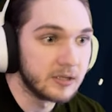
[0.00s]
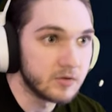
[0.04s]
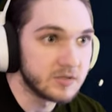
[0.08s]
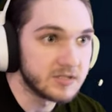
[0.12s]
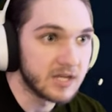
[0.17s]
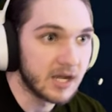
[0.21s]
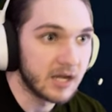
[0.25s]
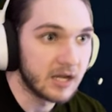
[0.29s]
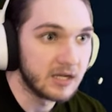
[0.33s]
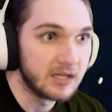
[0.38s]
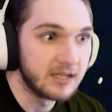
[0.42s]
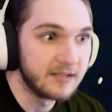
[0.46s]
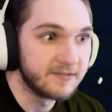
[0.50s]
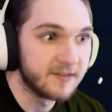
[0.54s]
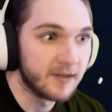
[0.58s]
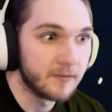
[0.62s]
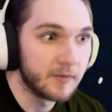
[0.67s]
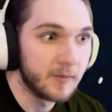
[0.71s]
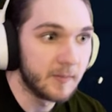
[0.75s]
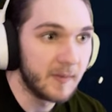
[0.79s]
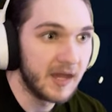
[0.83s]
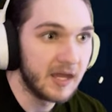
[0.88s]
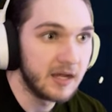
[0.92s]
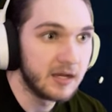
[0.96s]
He's not gonna lift up
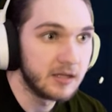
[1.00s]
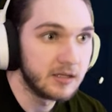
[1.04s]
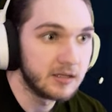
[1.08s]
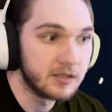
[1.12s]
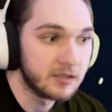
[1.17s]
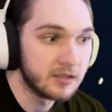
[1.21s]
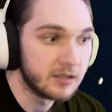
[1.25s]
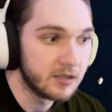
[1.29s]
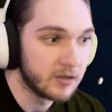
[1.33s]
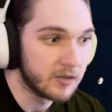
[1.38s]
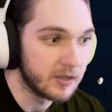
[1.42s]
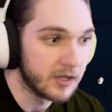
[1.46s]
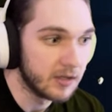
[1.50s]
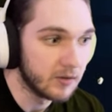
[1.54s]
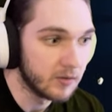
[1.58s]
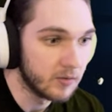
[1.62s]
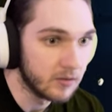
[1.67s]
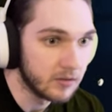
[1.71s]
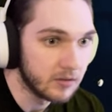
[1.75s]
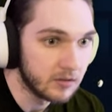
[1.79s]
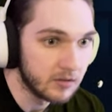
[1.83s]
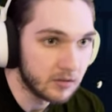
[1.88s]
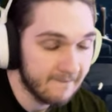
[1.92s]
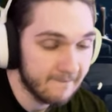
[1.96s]
the bed? Okay.
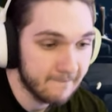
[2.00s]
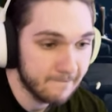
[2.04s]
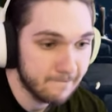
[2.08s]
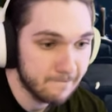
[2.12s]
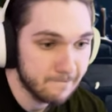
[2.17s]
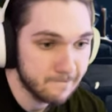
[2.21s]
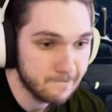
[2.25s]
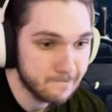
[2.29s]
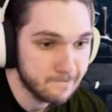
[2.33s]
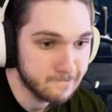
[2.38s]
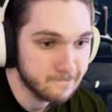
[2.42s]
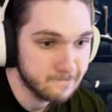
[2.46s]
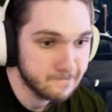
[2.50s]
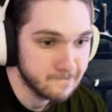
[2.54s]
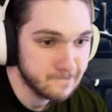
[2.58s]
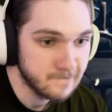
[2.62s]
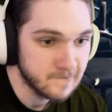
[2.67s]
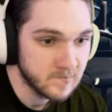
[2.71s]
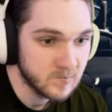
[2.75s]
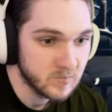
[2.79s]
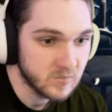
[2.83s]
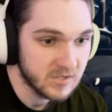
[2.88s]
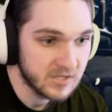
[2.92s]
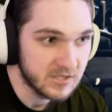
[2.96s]

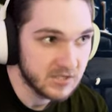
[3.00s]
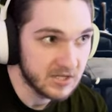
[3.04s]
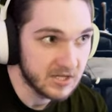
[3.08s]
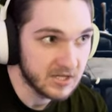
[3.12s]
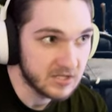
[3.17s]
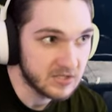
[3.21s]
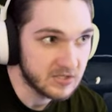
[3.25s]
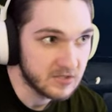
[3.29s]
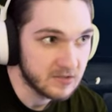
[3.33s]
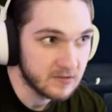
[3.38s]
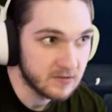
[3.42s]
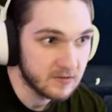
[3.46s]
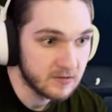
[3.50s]
Six.